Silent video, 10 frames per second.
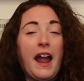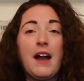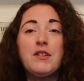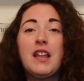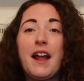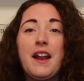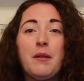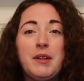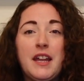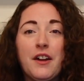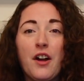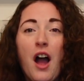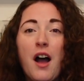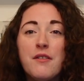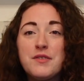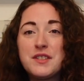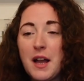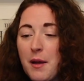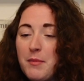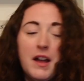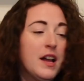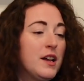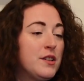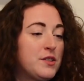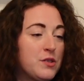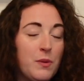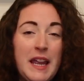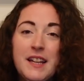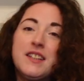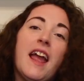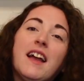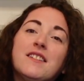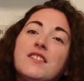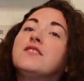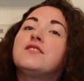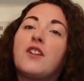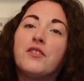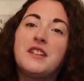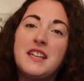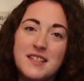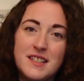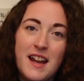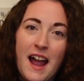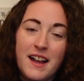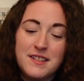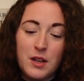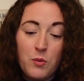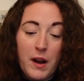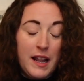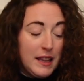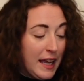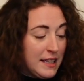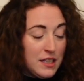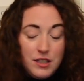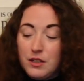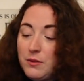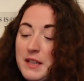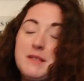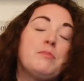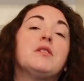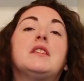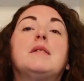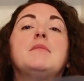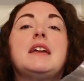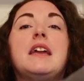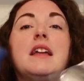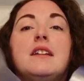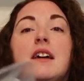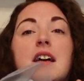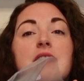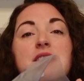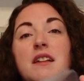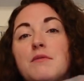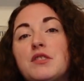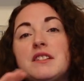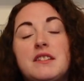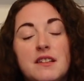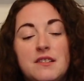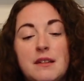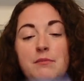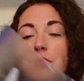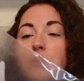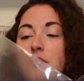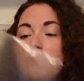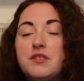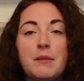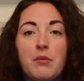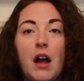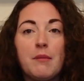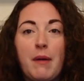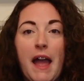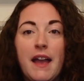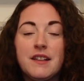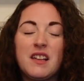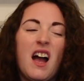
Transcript: have a lineup here of some sweet and salty snacks, and what I like to do is put them in some just simple Ziploc bags.